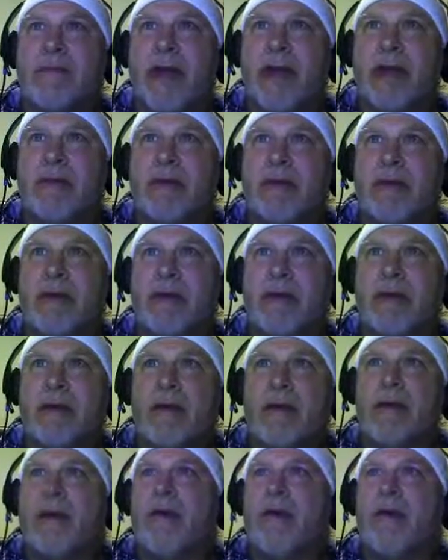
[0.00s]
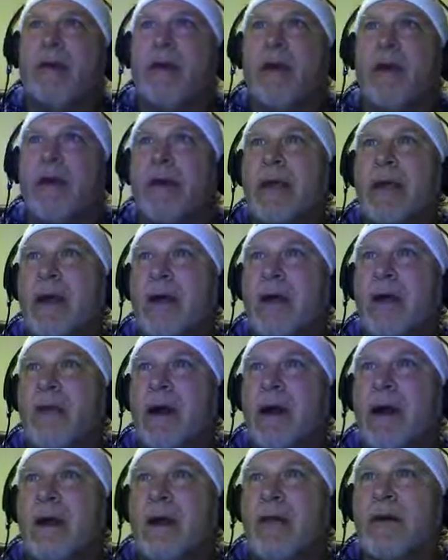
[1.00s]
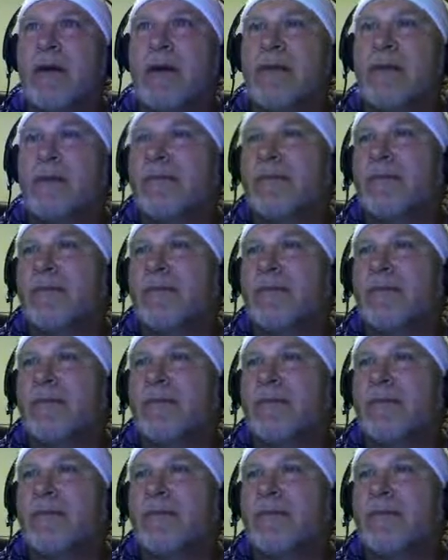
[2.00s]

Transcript: maybe. There we go, right here.